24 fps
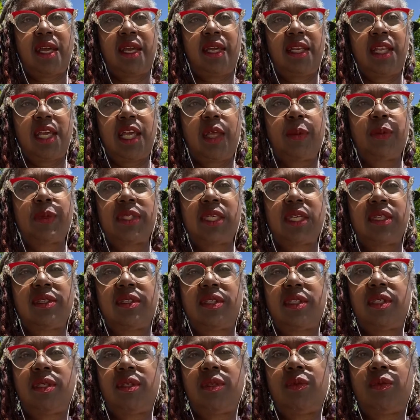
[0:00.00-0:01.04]
helps us
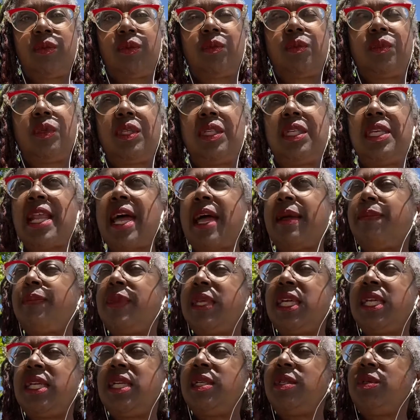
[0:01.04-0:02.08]
to not
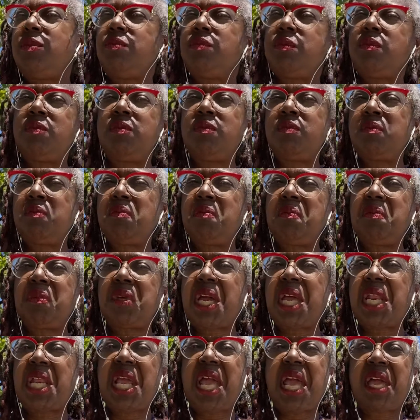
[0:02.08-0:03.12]
be
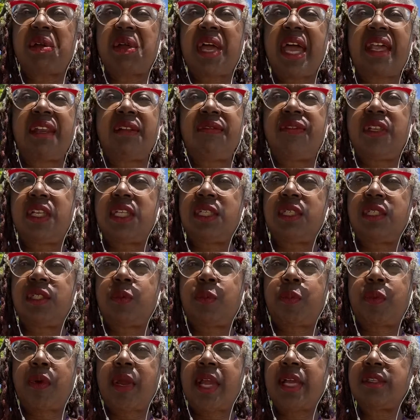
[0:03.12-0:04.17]
kind of out of it and
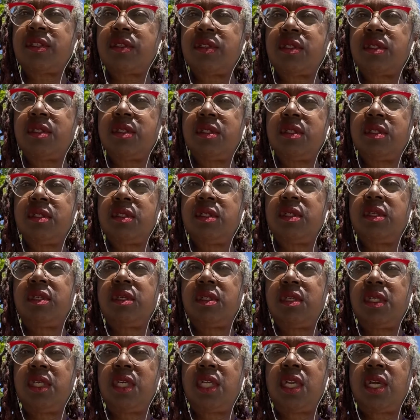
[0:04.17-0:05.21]
depressed,
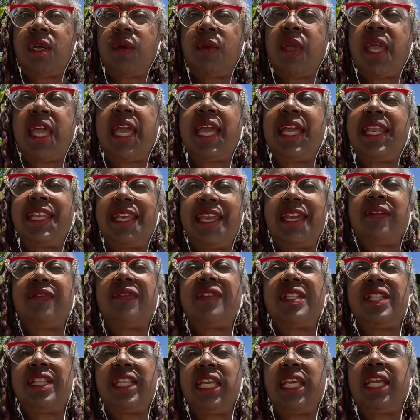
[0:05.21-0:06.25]
you know? And
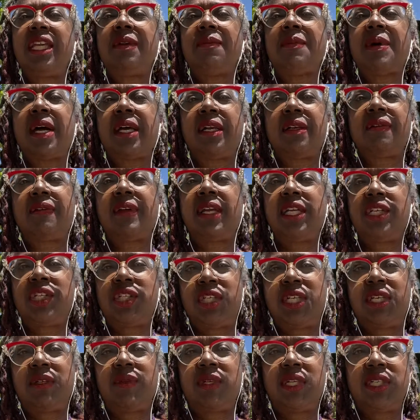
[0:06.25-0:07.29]
everything in
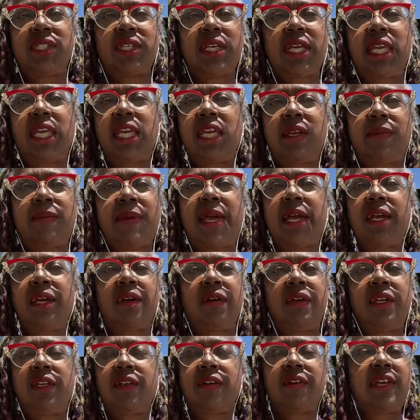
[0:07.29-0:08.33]
moderation. I'm not talking about
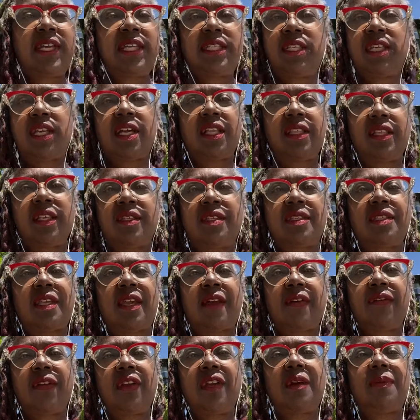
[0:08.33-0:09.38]
going crazy on this
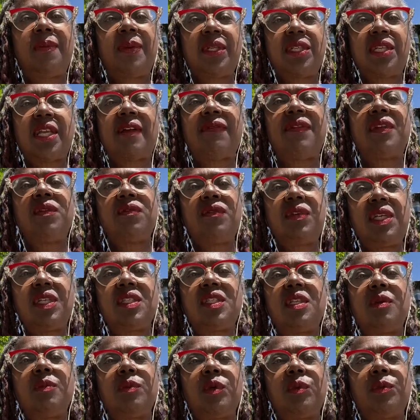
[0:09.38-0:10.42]
stuff here, but having
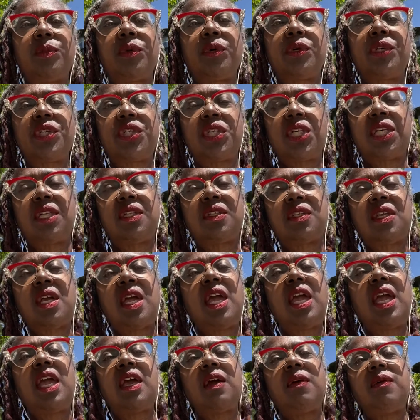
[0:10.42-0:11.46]
reasonable portions.
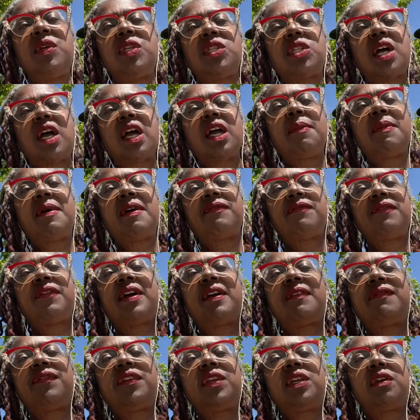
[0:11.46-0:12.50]
And when we talk about
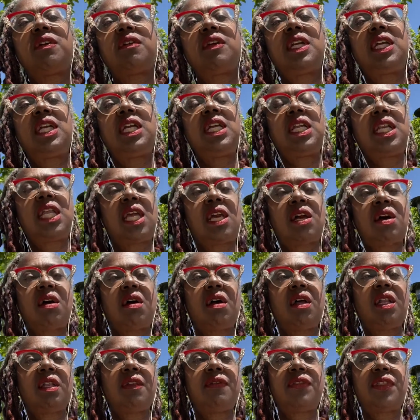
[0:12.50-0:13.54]
5-finger eating,
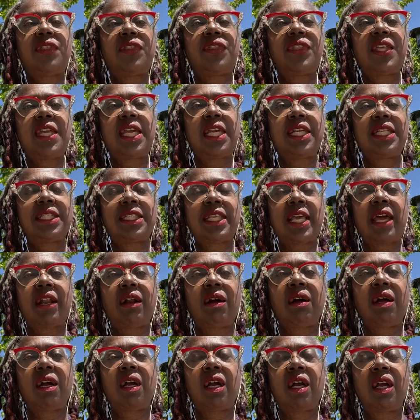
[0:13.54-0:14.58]
all of the things that
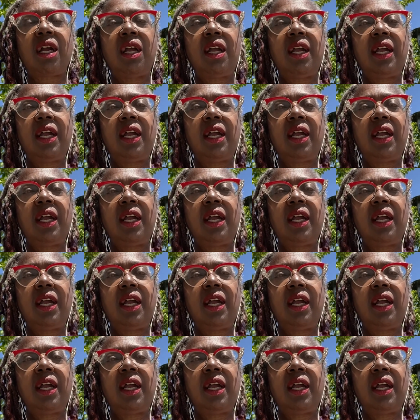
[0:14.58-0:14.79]
are